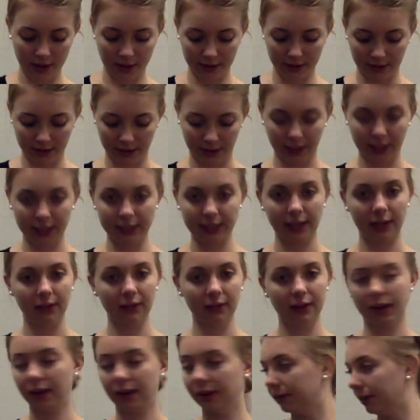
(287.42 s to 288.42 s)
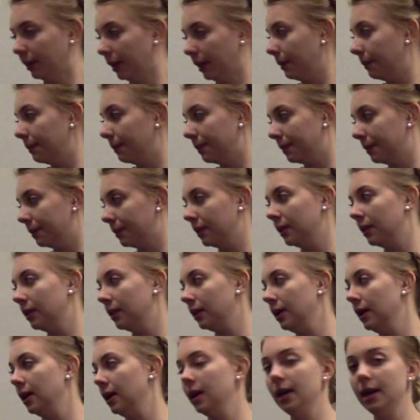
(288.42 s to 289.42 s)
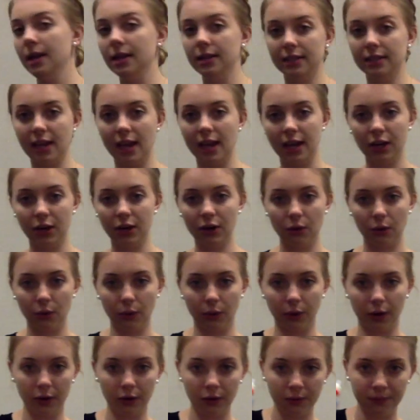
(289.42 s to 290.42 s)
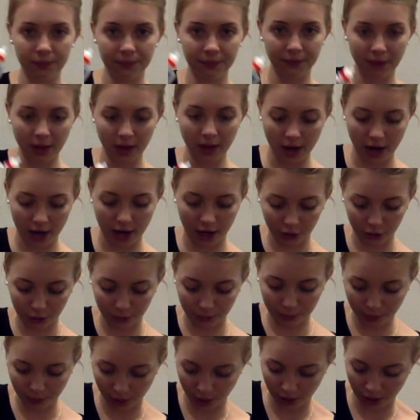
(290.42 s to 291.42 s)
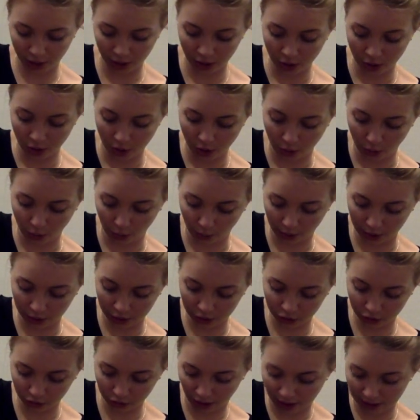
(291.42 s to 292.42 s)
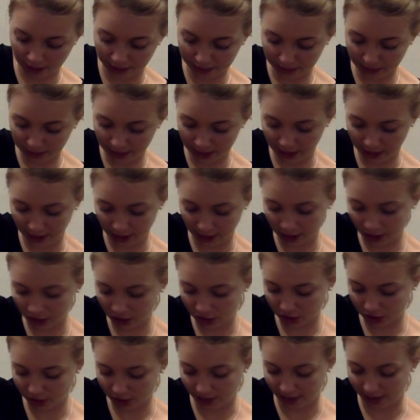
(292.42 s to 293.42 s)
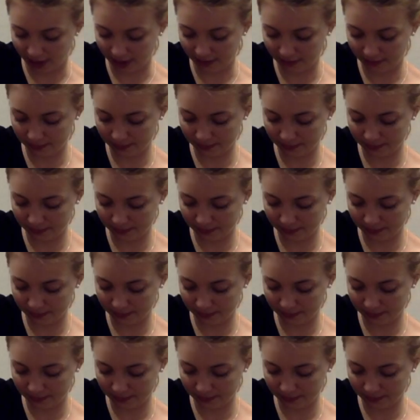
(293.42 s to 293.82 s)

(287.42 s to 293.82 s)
Set it down carefully. Take your oil and you'll put 1 drop in each side.